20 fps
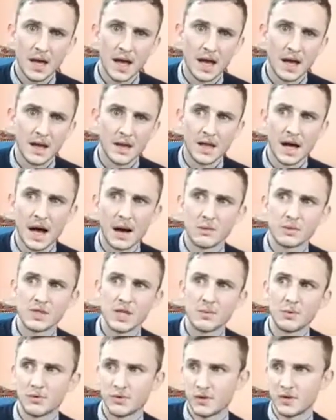and I
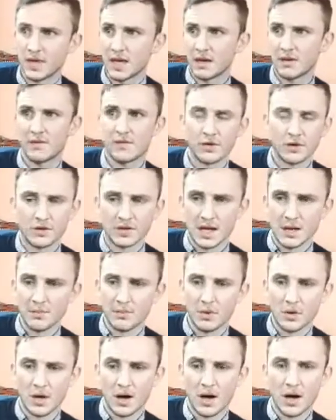was able to take, for
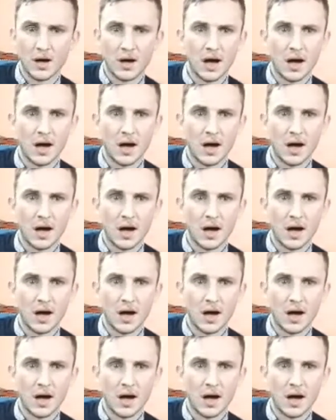example,